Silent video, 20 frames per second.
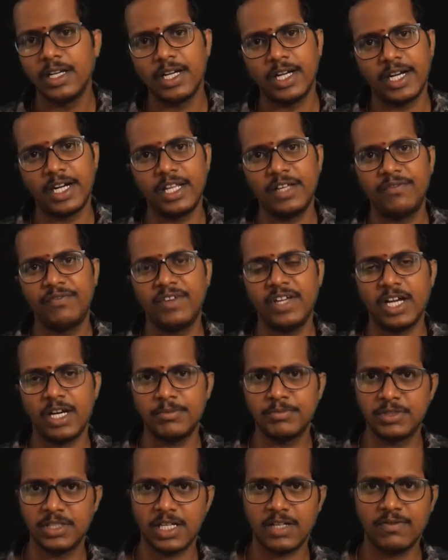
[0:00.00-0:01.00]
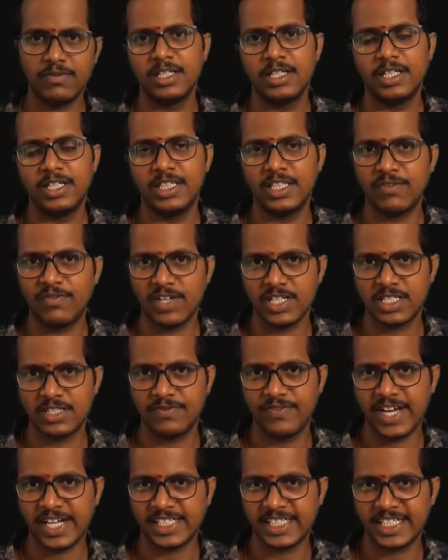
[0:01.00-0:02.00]
And if we observe, in the first
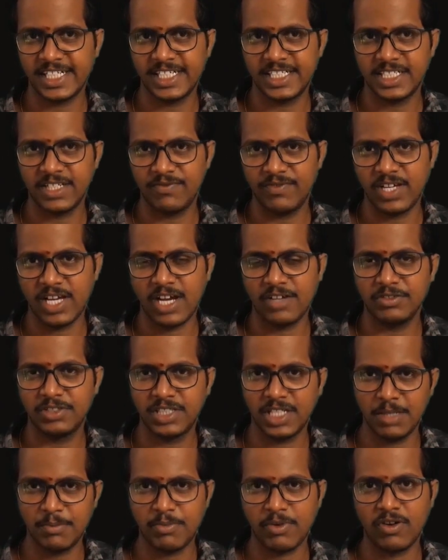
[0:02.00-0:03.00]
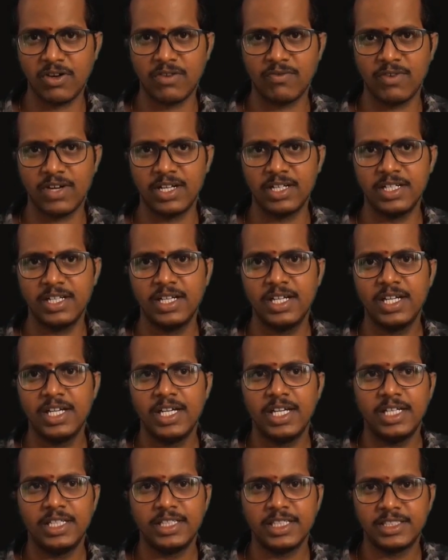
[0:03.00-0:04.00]
factorization we have 3 power
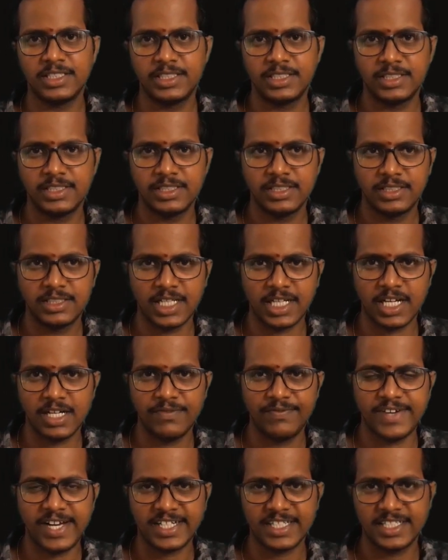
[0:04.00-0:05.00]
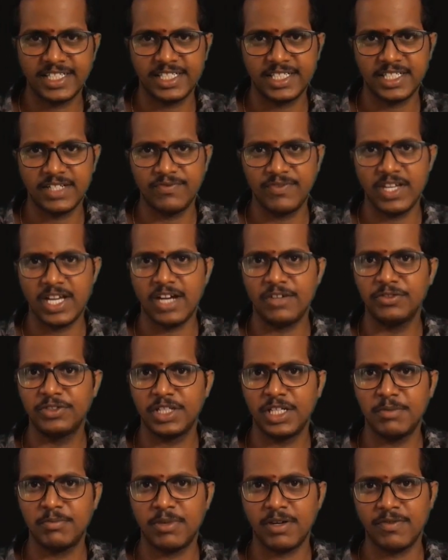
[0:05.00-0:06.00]
1. In the second factorization we have
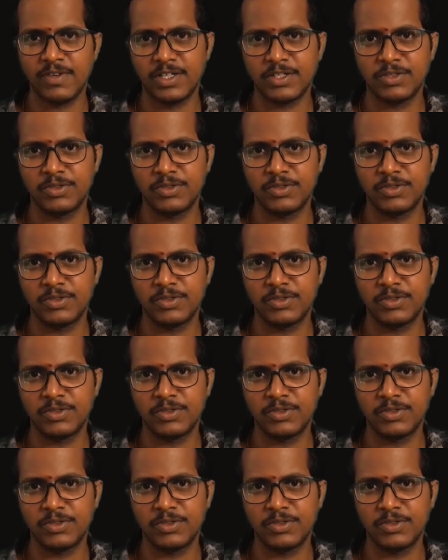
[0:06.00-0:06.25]
3 power